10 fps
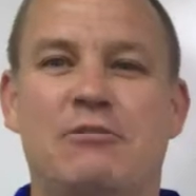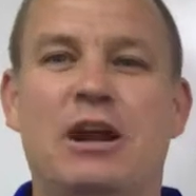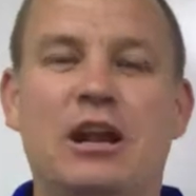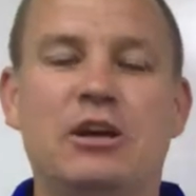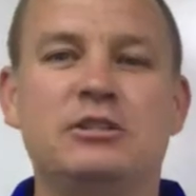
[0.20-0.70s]

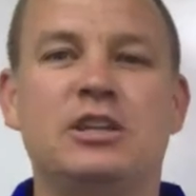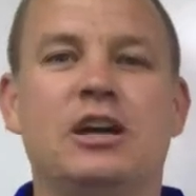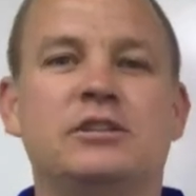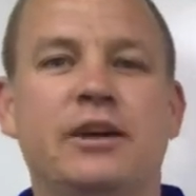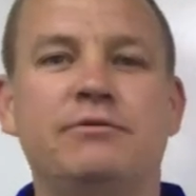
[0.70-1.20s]
Rhinos,
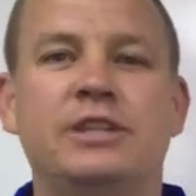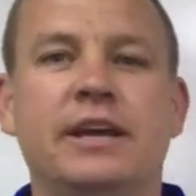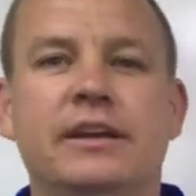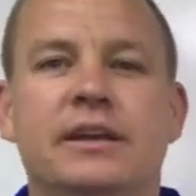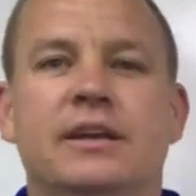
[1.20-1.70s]
Dr.
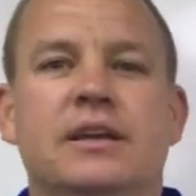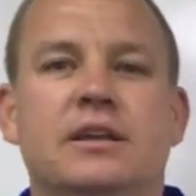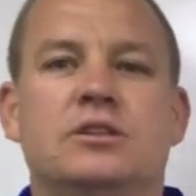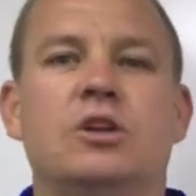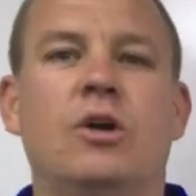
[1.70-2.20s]
FJ.
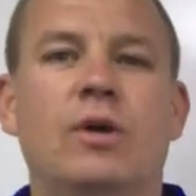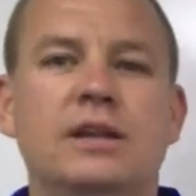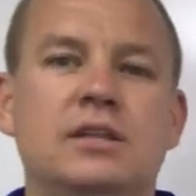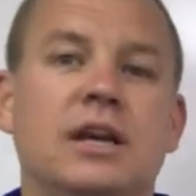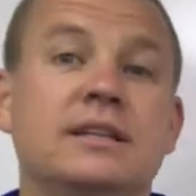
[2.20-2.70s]
So I
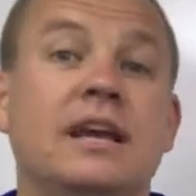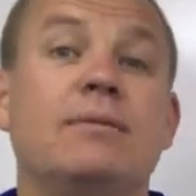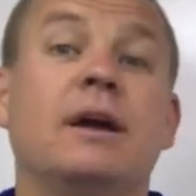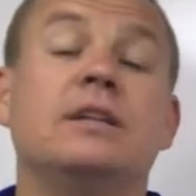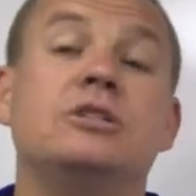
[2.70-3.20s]
want to talk today
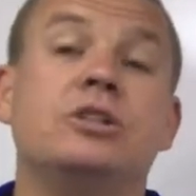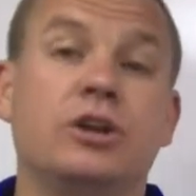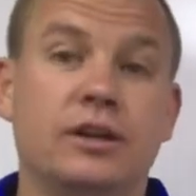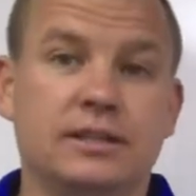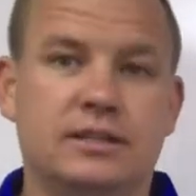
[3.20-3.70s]
about
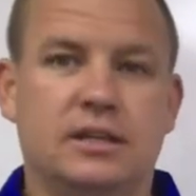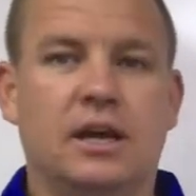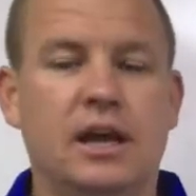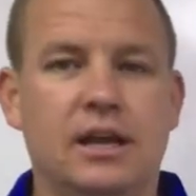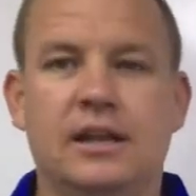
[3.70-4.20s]
insurance,
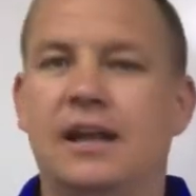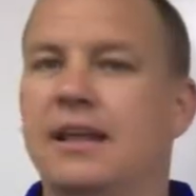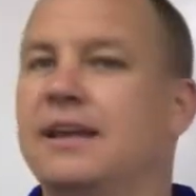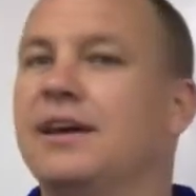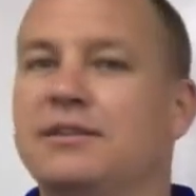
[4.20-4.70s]
not
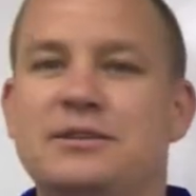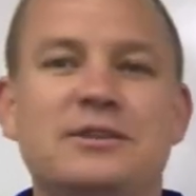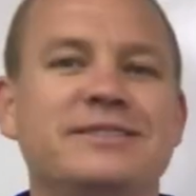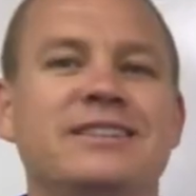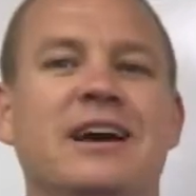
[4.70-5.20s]
like health
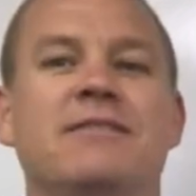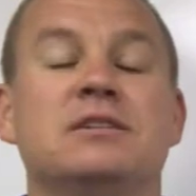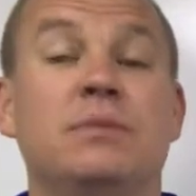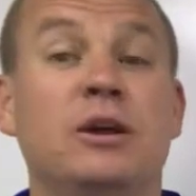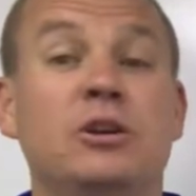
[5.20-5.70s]
insurance in the
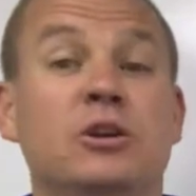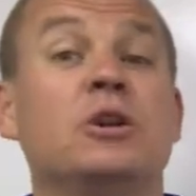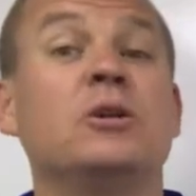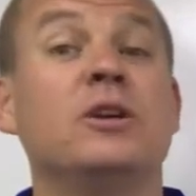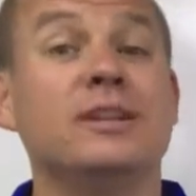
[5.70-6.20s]
office, about
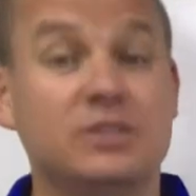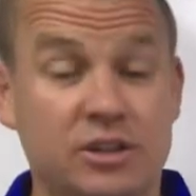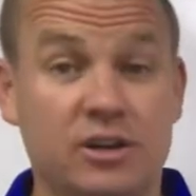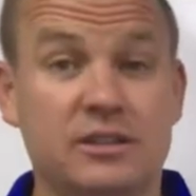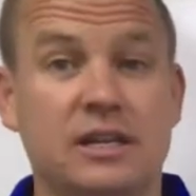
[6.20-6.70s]
your
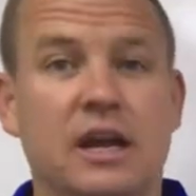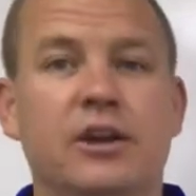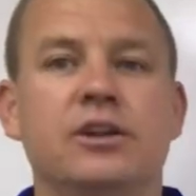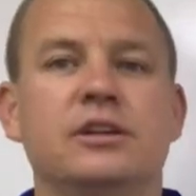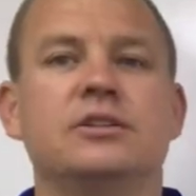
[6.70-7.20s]
insurance and how
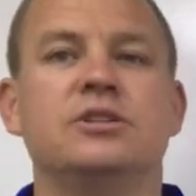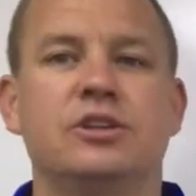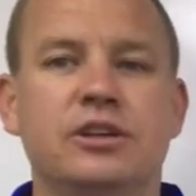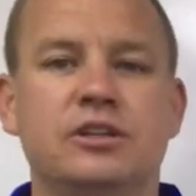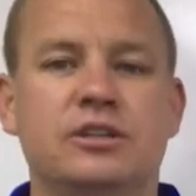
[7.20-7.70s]
you're going to
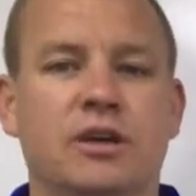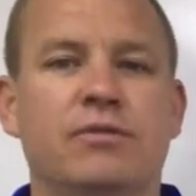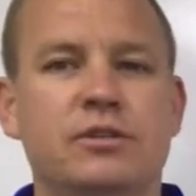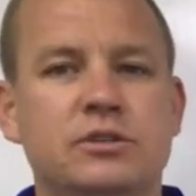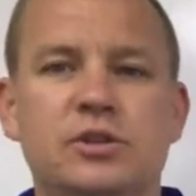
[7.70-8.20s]
insure yourself.
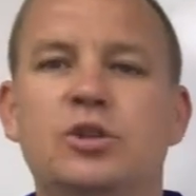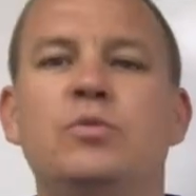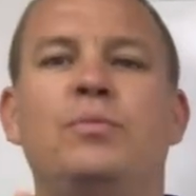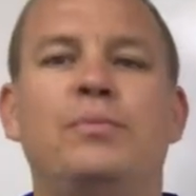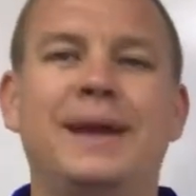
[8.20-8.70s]
And there's
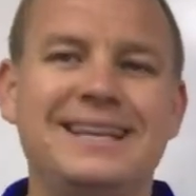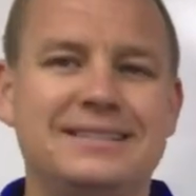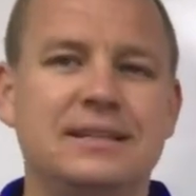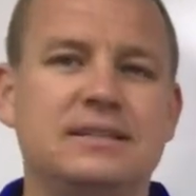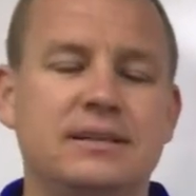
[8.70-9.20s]
two
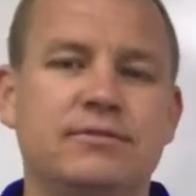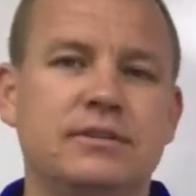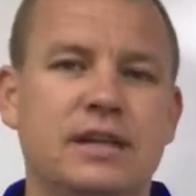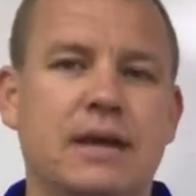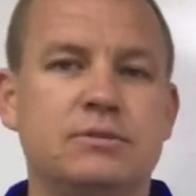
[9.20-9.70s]
basic
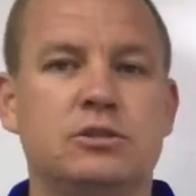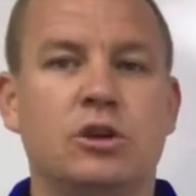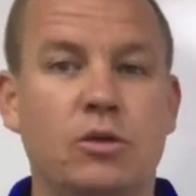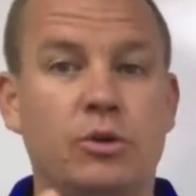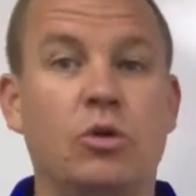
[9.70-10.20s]
different types,
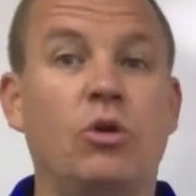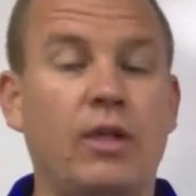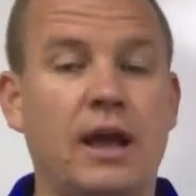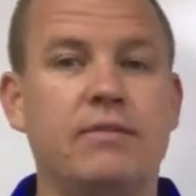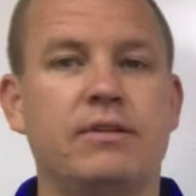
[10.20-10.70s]
term and whole
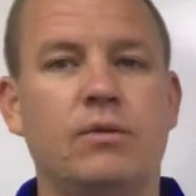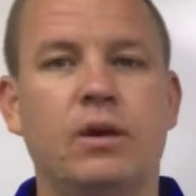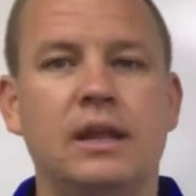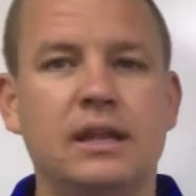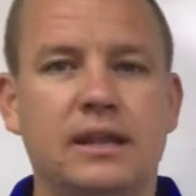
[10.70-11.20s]
life. And I
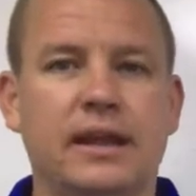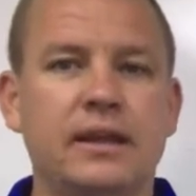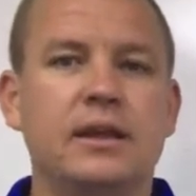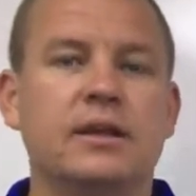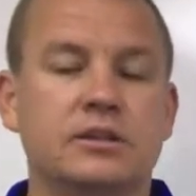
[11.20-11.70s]
want to get into that
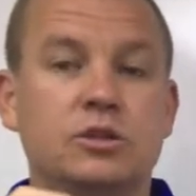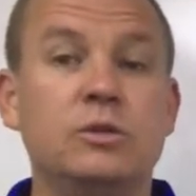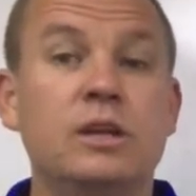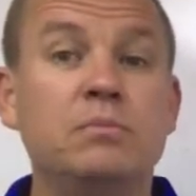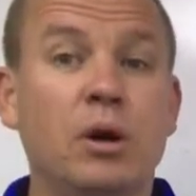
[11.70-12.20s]
because you
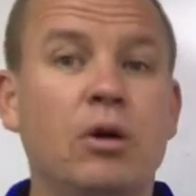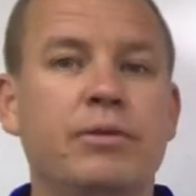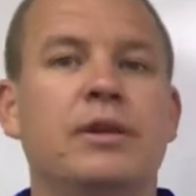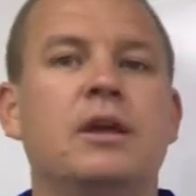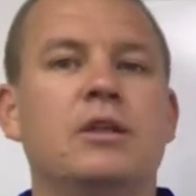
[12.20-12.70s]
need
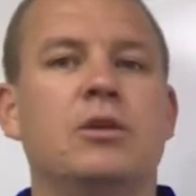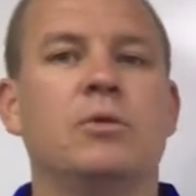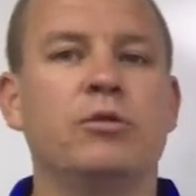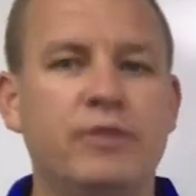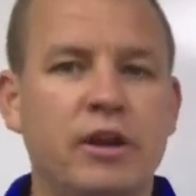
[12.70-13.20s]
both. They're
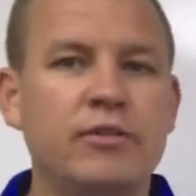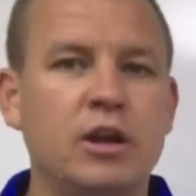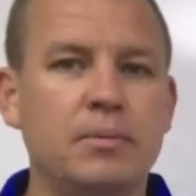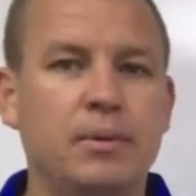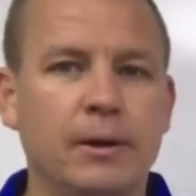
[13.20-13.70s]
both very,
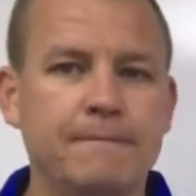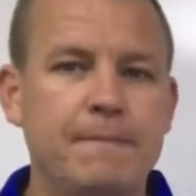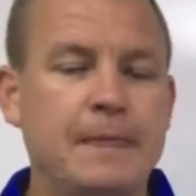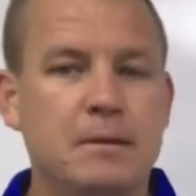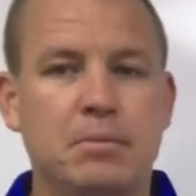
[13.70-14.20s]
very important.
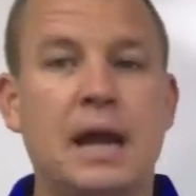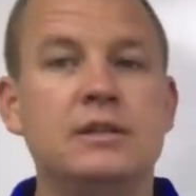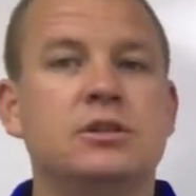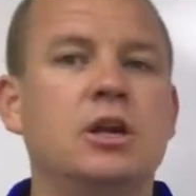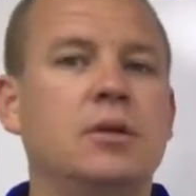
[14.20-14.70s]
Buy
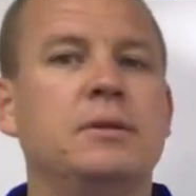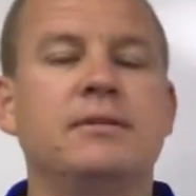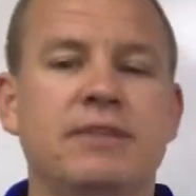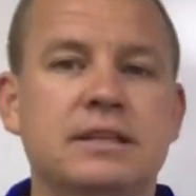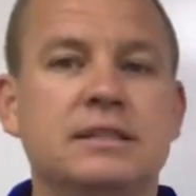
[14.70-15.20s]
term and
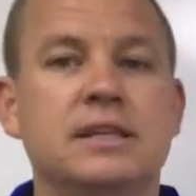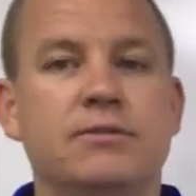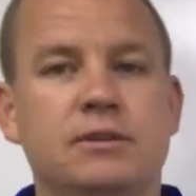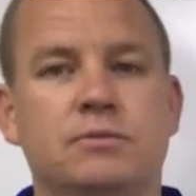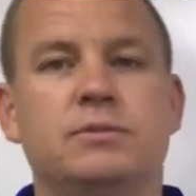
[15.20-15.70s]
invest the
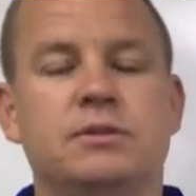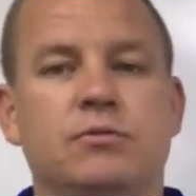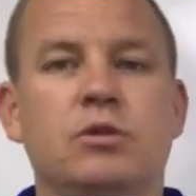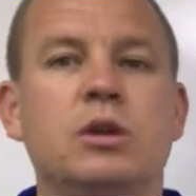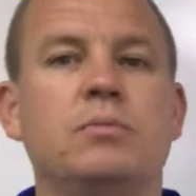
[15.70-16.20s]
difference because a
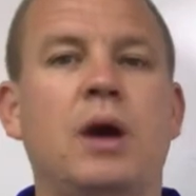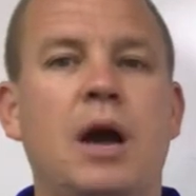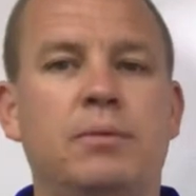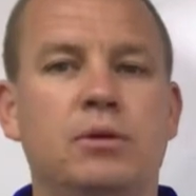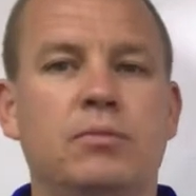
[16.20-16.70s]
really
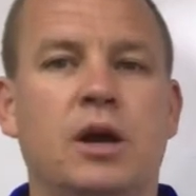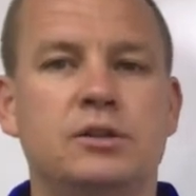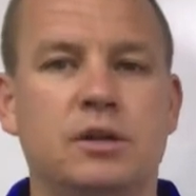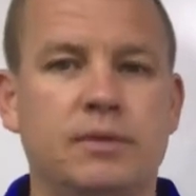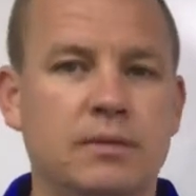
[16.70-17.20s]
popular
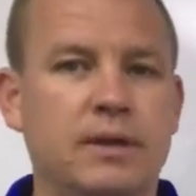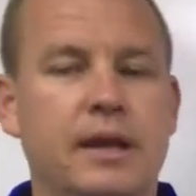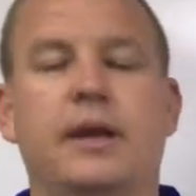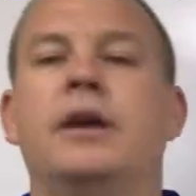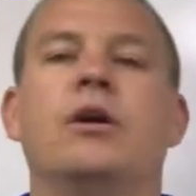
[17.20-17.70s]
mantra made by
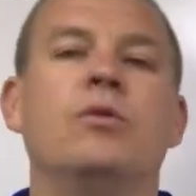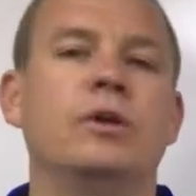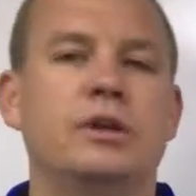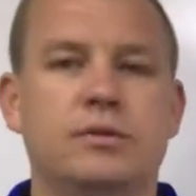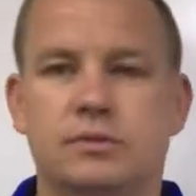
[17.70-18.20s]
A.L.
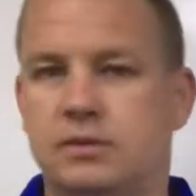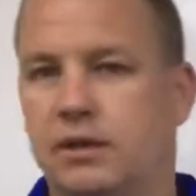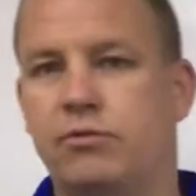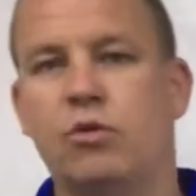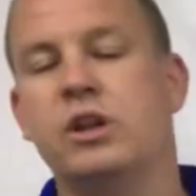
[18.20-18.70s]
Williams
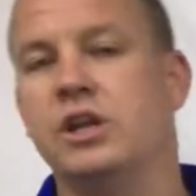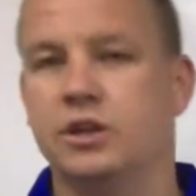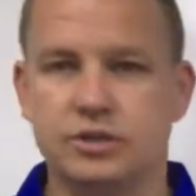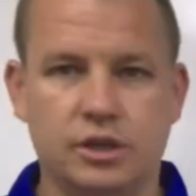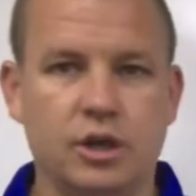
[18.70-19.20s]
like 40
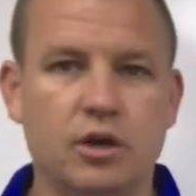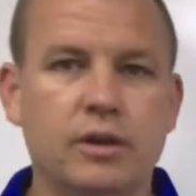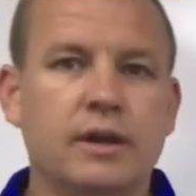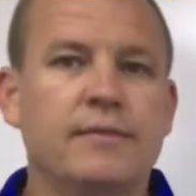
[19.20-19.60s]
years ago.